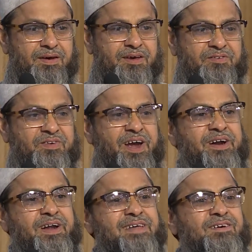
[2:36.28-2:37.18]
A
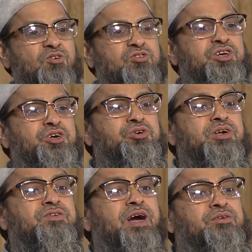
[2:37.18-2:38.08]
state has a constitutional
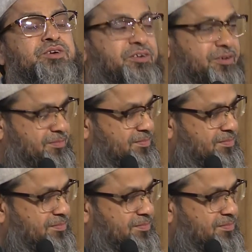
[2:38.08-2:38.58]
sanctity,